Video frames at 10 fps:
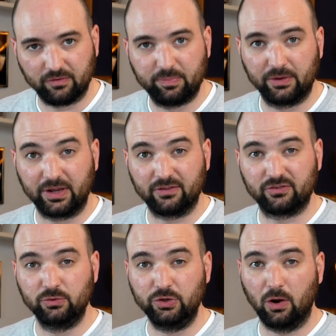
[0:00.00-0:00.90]
of building a
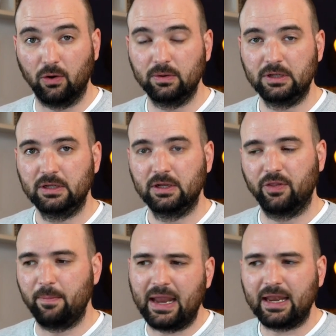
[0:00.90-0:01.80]
studio.
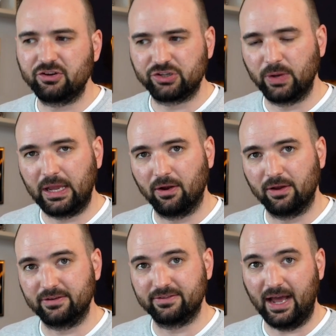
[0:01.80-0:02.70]
The main issue here
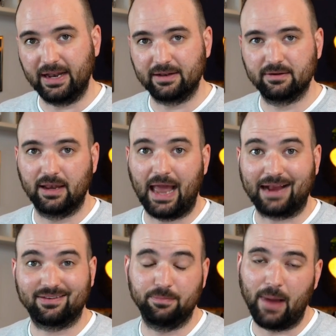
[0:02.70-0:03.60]
is that it
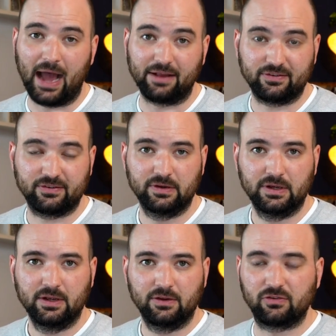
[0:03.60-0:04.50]
lacks mass.
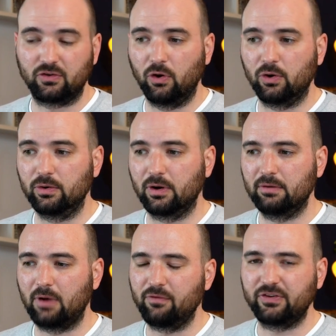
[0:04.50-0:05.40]
So
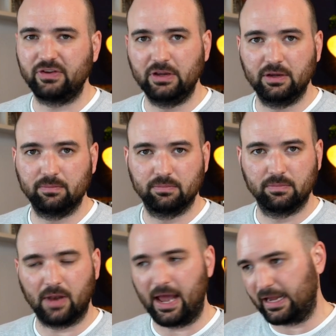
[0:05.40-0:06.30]
obviously,
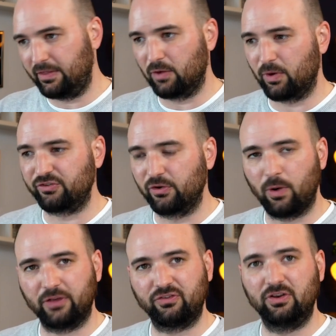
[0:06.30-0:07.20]
like in the original
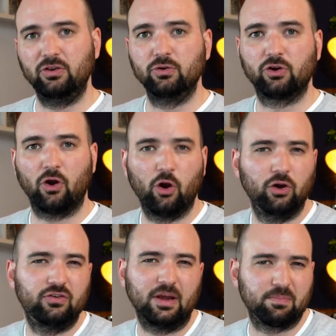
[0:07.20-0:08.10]
question, you
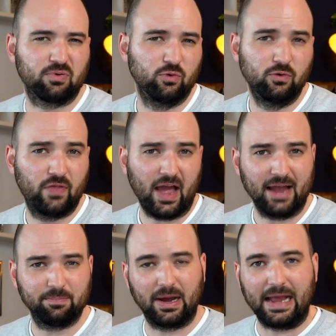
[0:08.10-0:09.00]
could improve
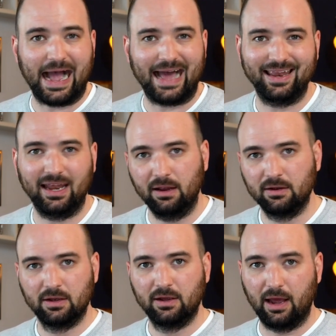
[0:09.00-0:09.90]
that by adding
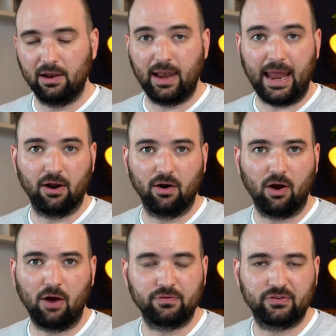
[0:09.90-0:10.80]
a layer
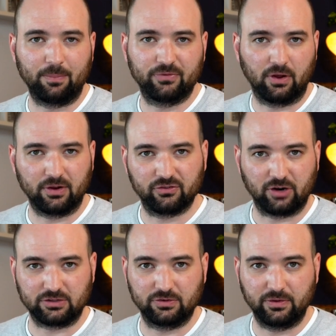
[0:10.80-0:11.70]
of some solid
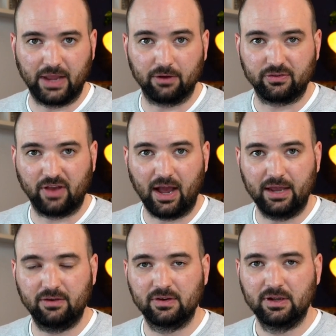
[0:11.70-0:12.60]
structure to the outside